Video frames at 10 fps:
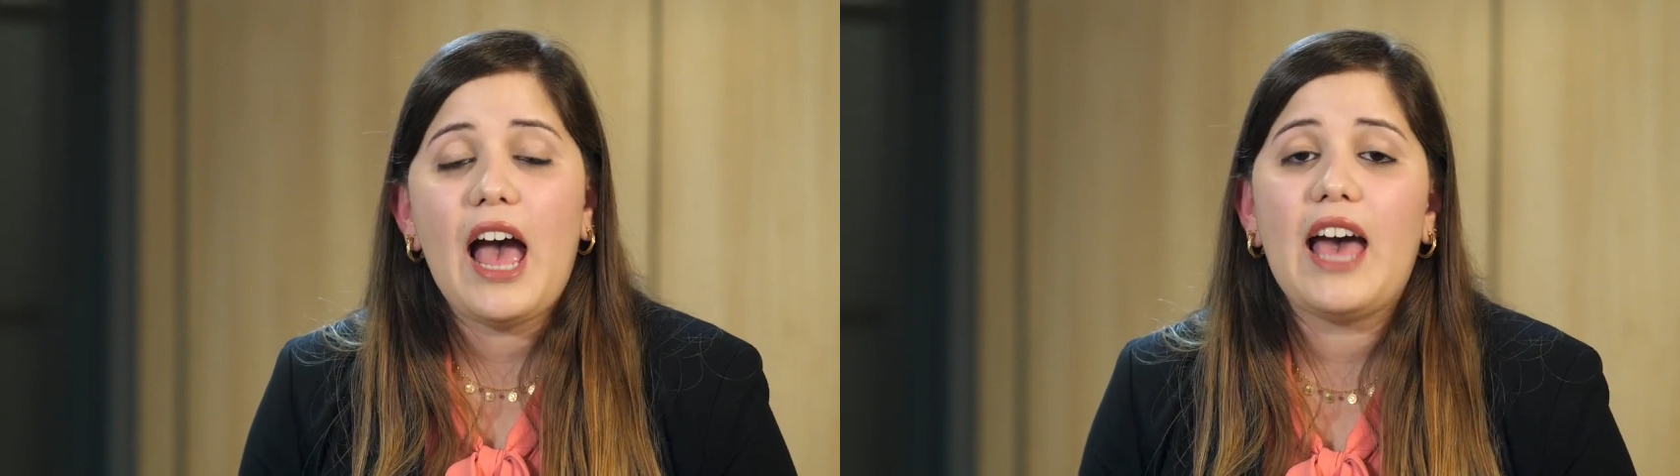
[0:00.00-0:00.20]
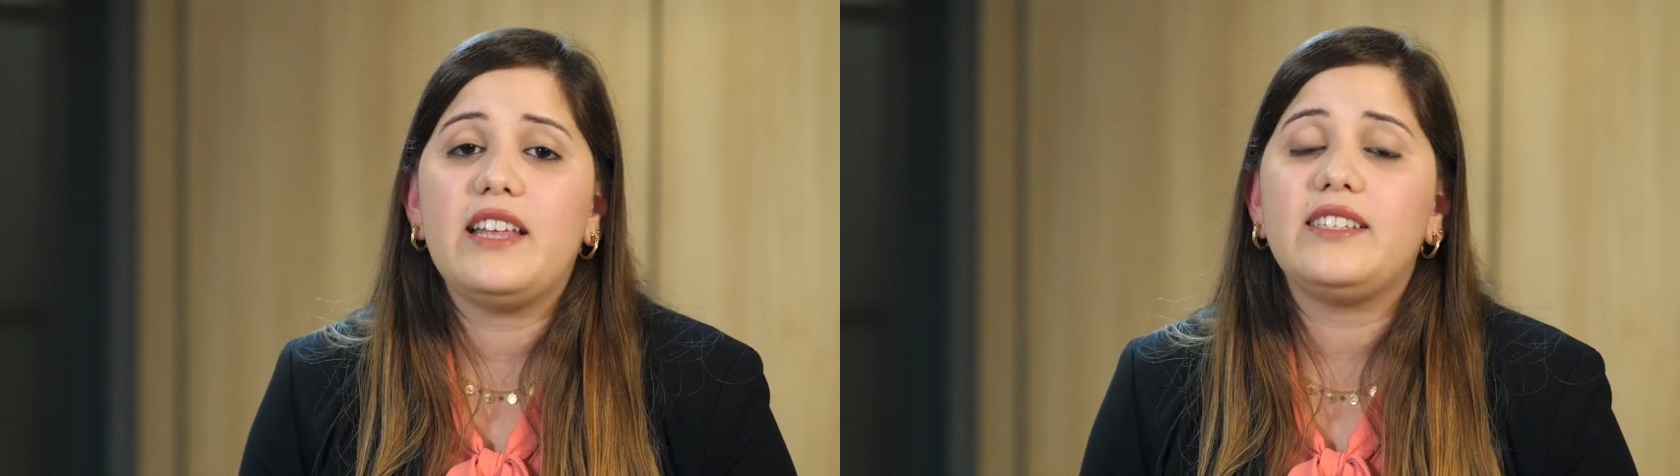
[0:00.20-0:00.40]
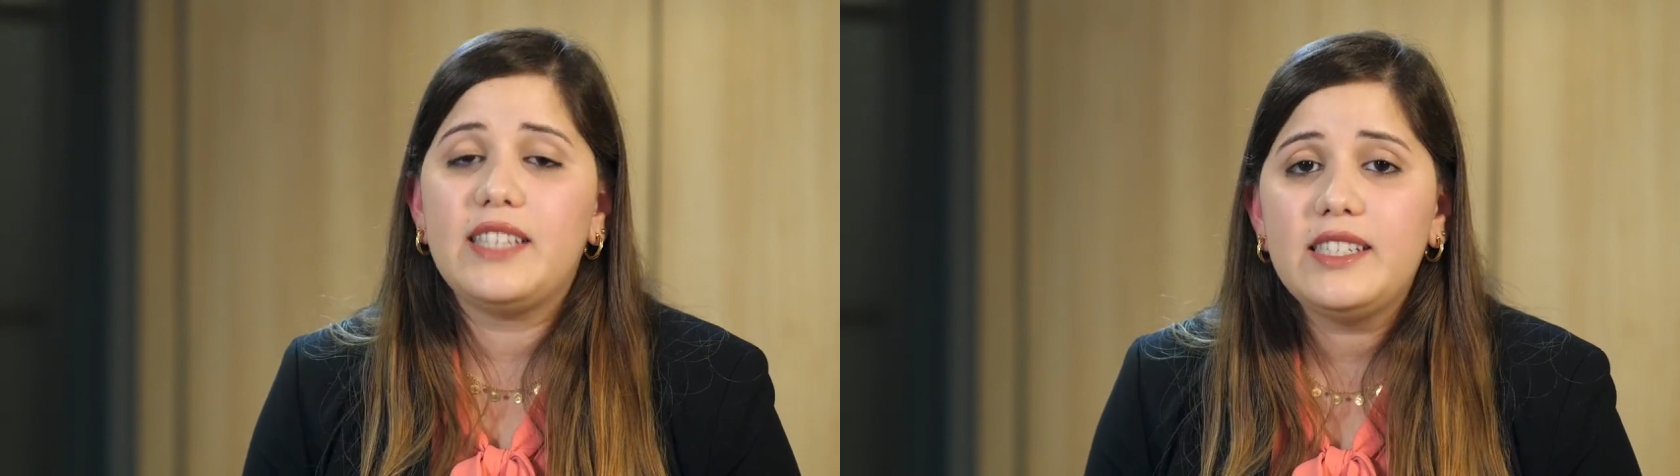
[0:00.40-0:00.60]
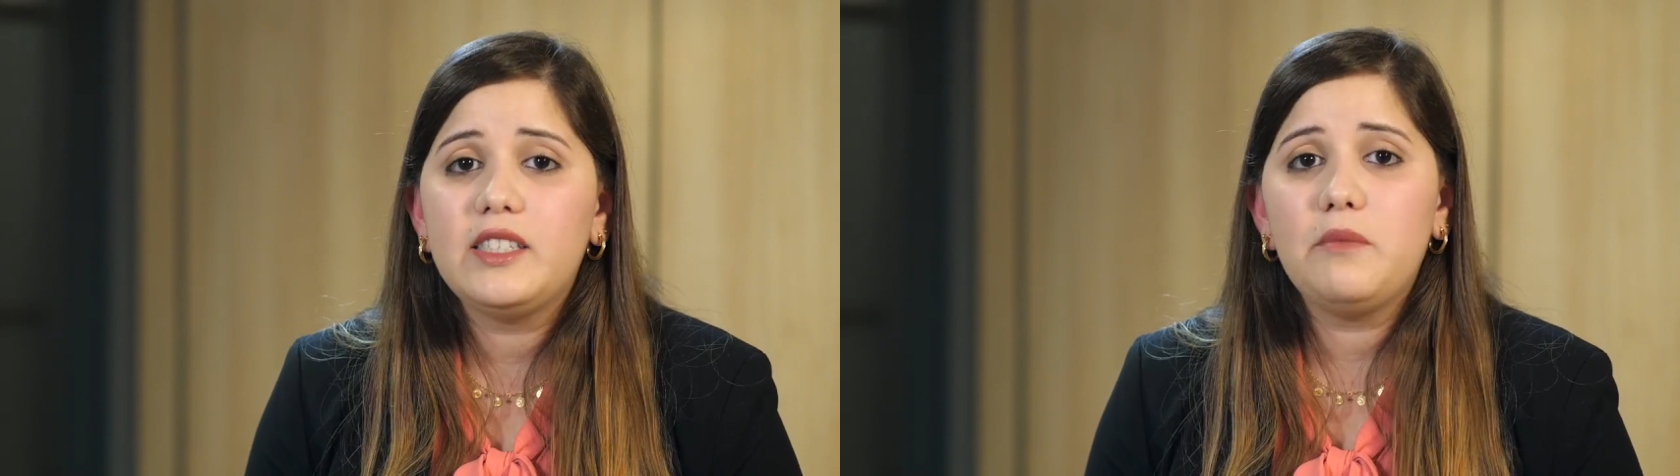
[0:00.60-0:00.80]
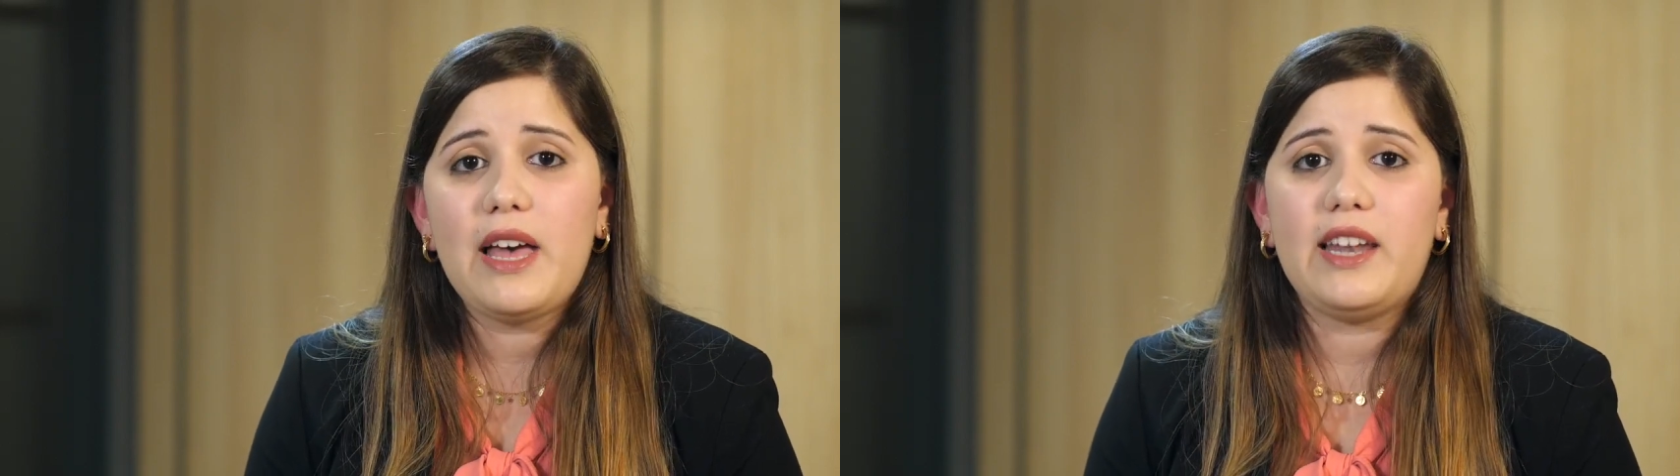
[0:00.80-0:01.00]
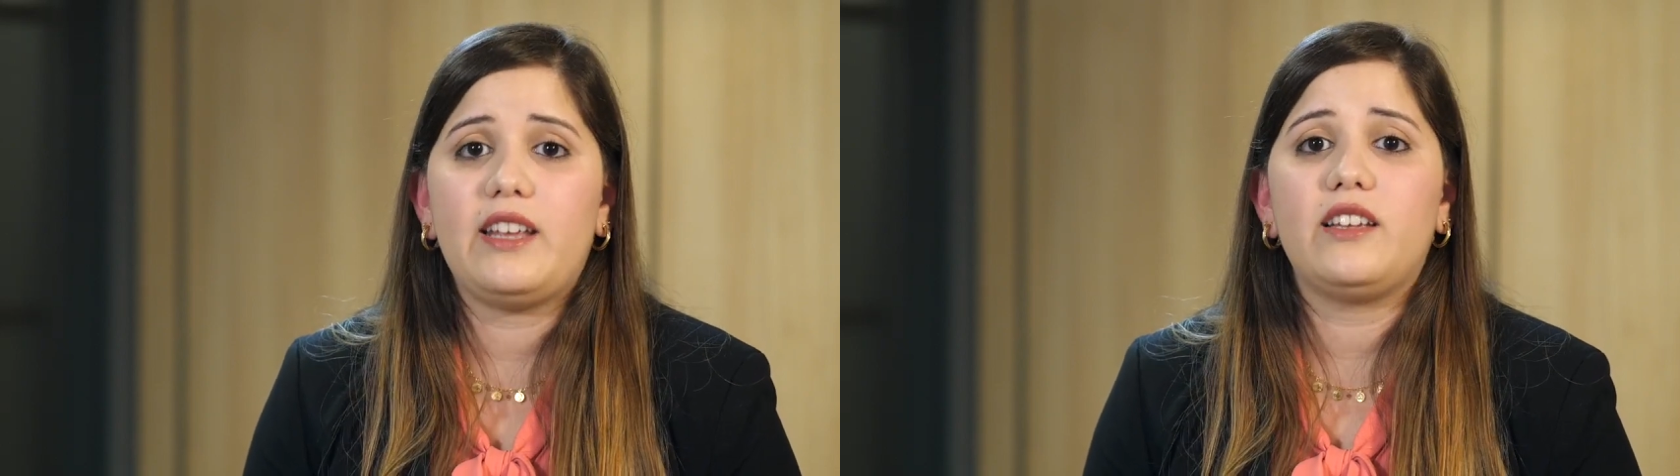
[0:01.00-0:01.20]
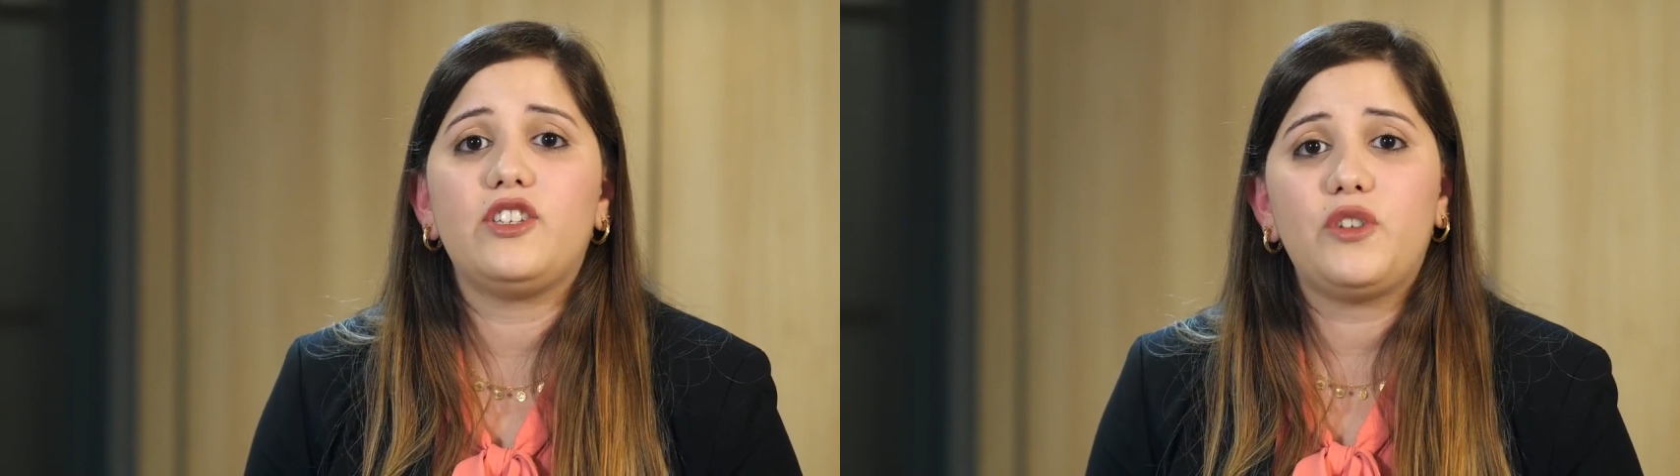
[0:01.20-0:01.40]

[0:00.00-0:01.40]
and a systematic